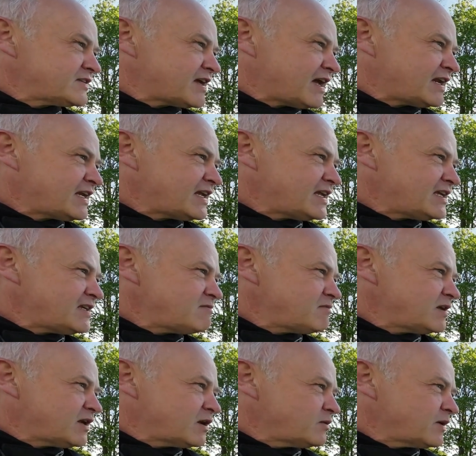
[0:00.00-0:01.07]

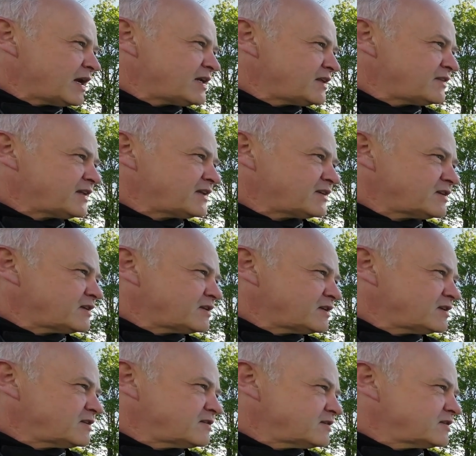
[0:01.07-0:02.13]
Anything
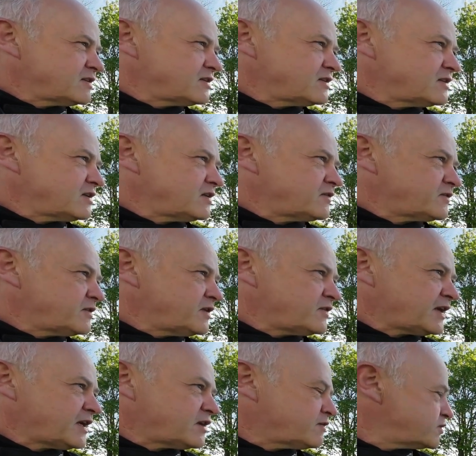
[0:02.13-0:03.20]
you're
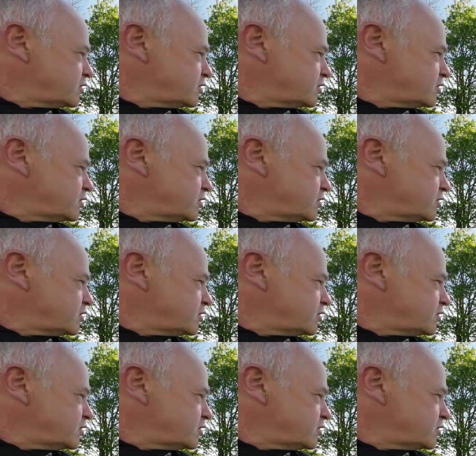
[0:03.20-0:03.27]
thinking of